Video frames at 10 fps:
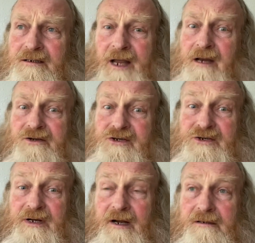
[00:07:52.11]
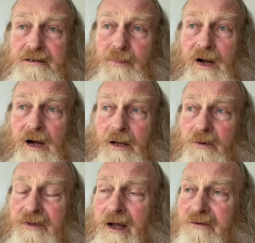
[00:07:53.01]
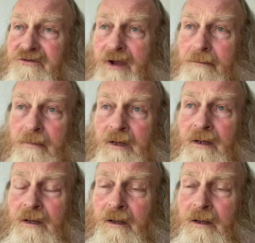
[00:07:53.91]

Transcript: century goes by without some